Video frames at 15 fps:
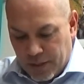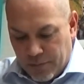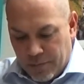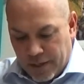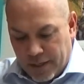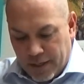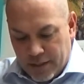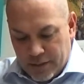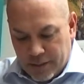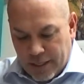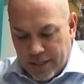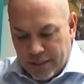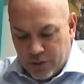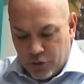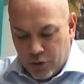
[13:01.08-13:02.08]
because
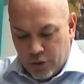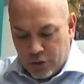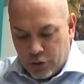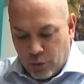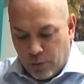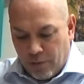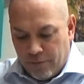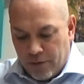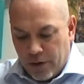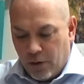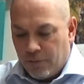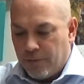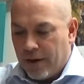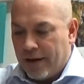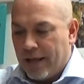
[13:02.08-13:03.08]
it is used to
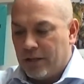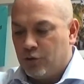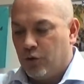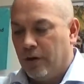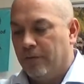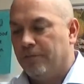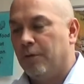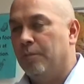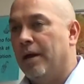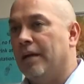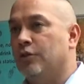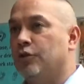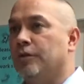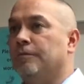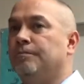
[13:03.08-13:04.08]
reveal financial
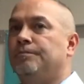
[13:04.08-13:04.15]
information.